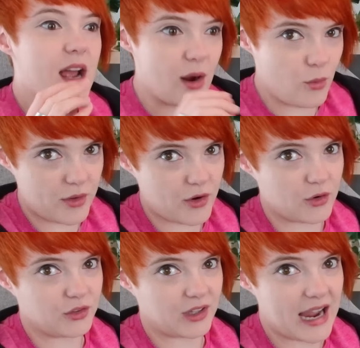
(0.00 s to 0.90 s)
and with
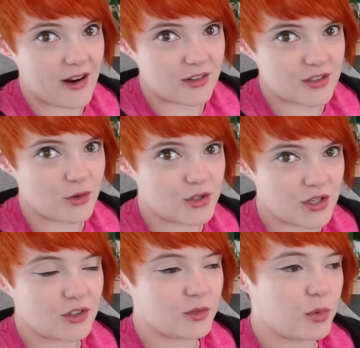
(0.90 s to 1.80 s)
her as a character
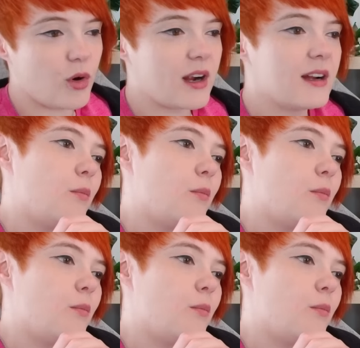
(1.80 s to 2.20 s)
to explore.